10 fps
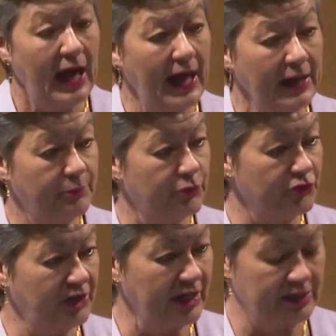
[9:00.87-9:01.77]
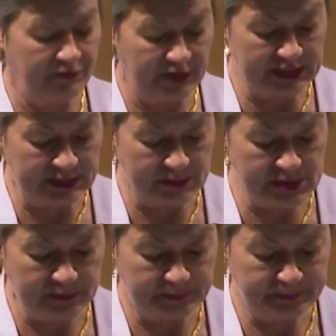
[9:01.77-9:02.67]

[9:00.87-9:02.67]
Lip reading: and protect victims.